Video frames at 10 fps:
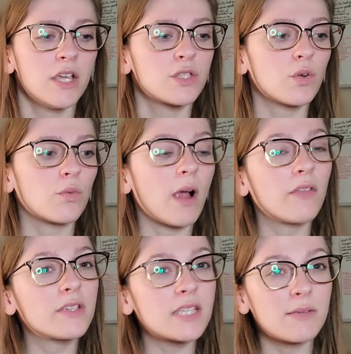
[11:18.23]
So around
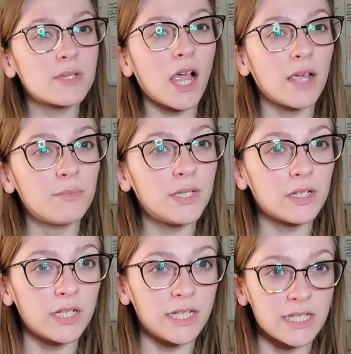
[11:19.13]
the same time
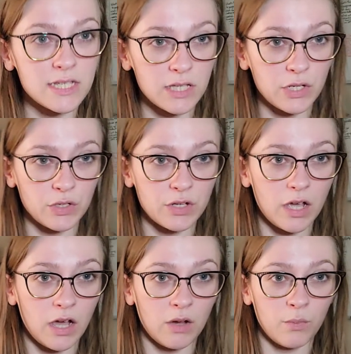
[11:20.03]
period as Leonard
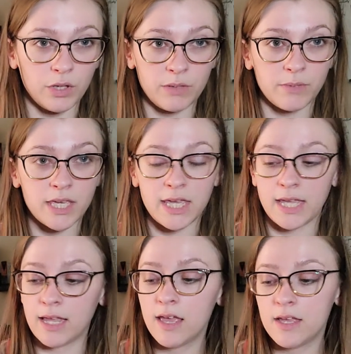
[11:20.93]
uh, William
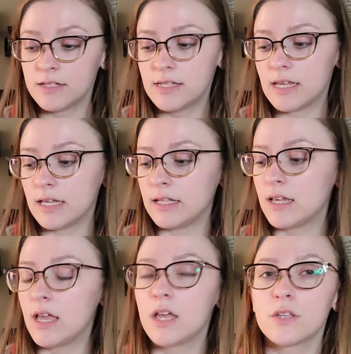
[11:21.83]
King did.
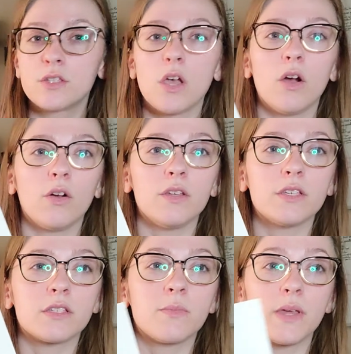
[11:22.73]
So
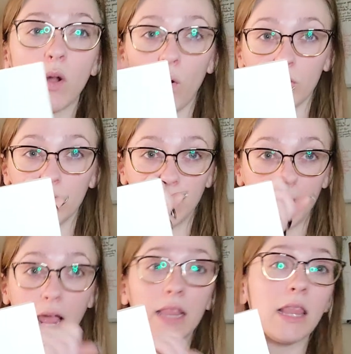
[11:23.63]
this is a bit older,
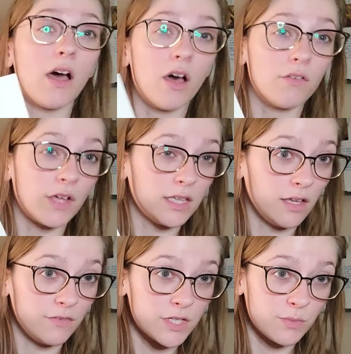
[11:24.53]
but I love, I
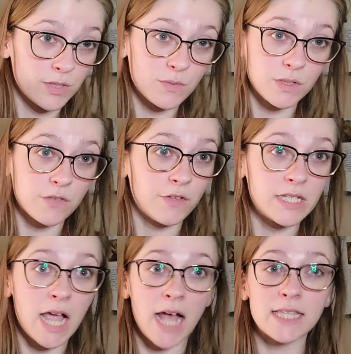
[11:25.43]
love this one. This one is
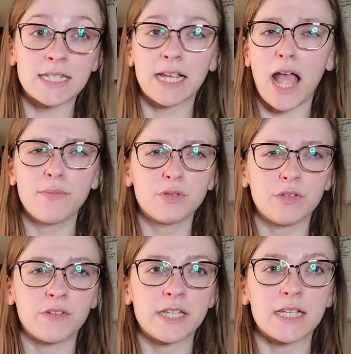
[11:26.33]
fantastic, absolutely
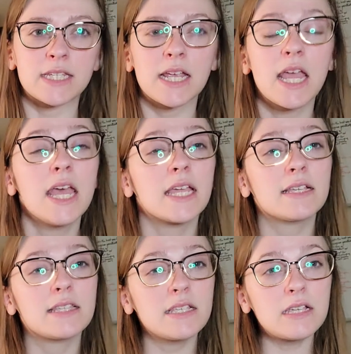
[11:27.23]
fantastic.
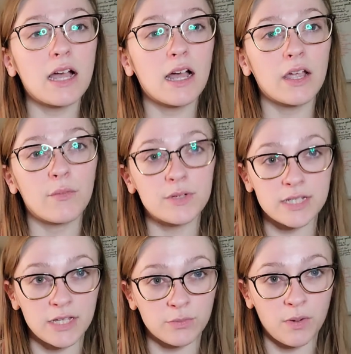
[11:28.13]
Because this guy was an
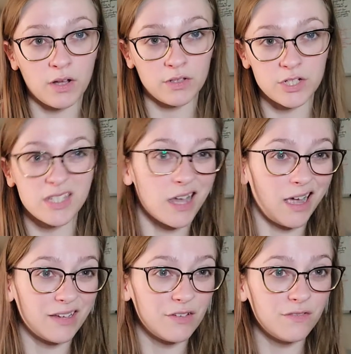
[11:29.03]
anthropologist,
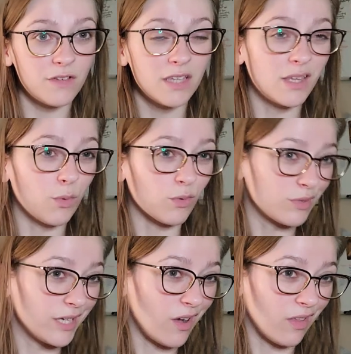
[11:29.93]
kind of. They weren't
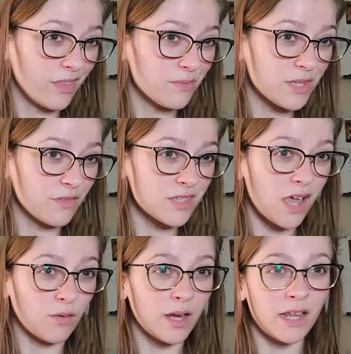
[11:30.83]
really calling themselves
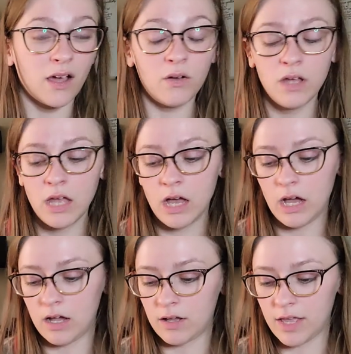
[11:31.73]
that right now
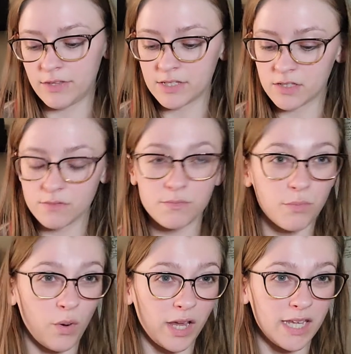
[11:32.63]
uh, at this
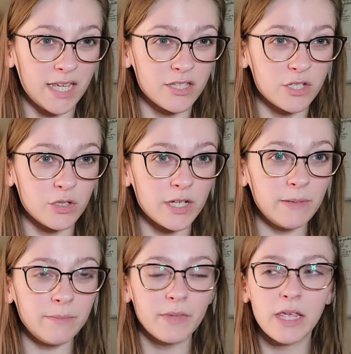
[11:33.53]
point in
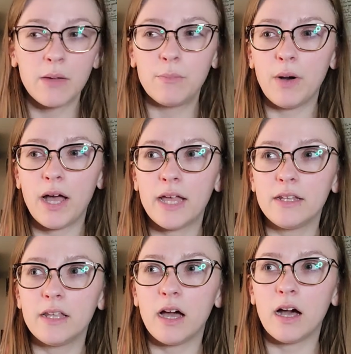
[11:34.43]
history, but
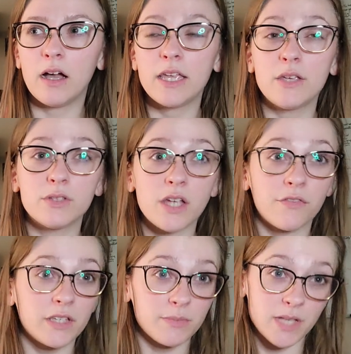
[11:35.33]
uh, he was
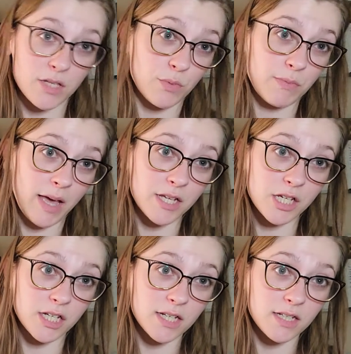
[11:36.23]
definitely obsessed with
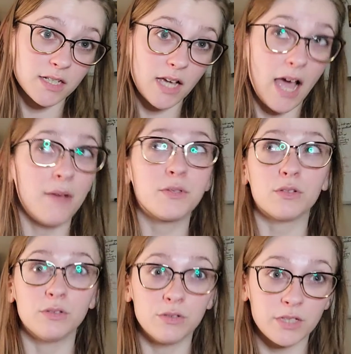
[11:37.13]
magic.
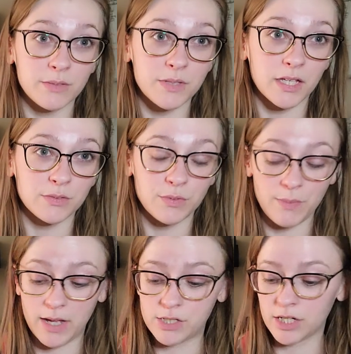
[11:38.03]
Absolutely obsessed with
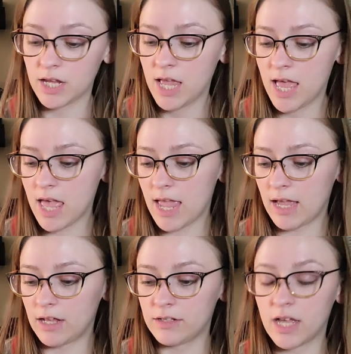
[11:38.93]
magic.
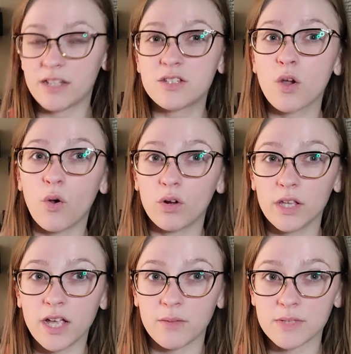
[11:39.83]
And that totally
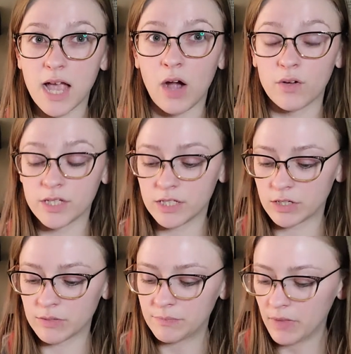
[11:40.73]
comes out
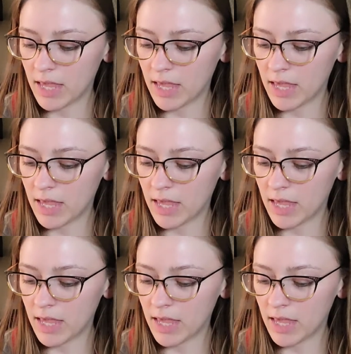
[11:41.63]
here.